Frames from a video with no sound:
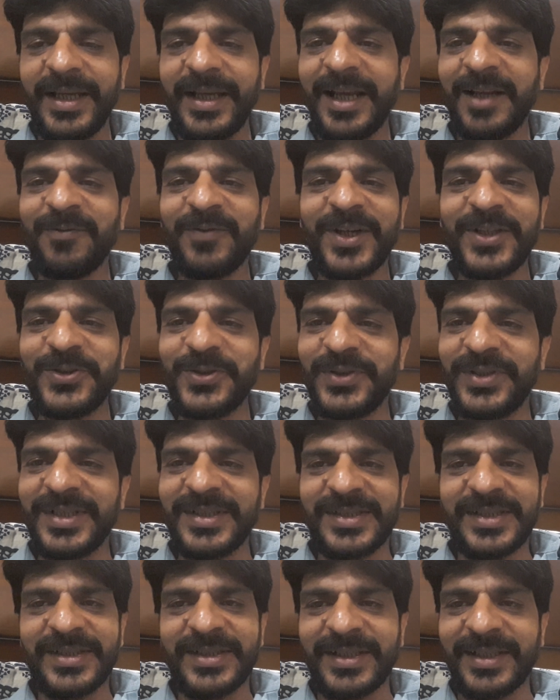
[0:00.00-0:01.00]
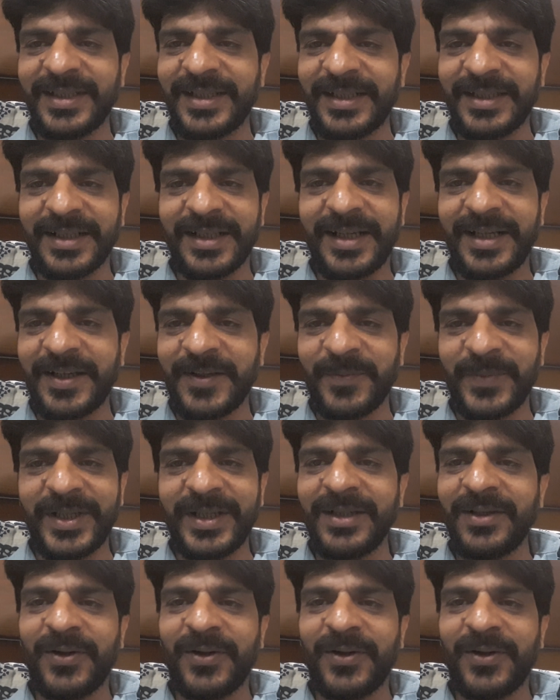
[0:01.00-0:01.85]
And when you disintegrate an army,